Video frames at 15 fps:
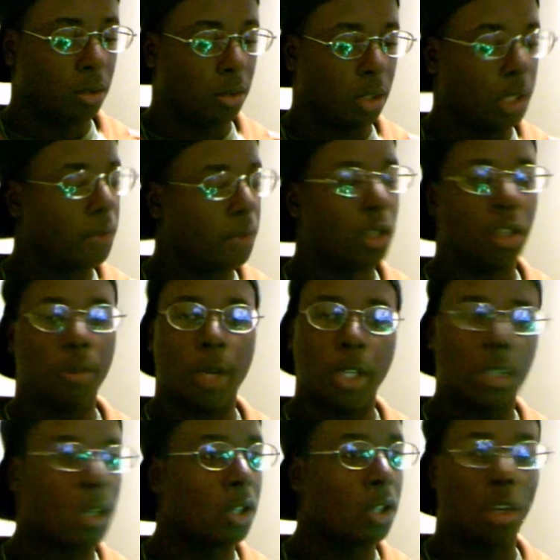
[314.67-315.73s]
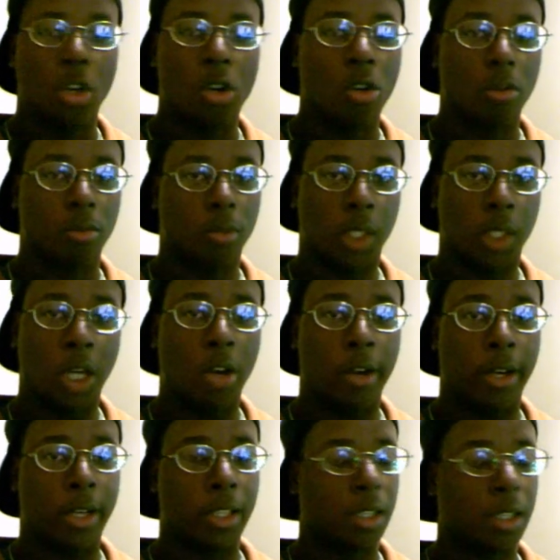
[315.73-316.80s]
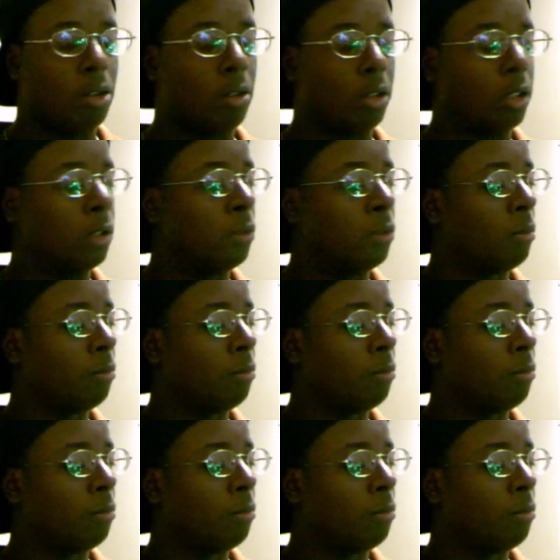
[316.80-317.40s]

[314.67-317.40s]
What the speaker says: you never know, you might turn to the Hulk staring at this long enough.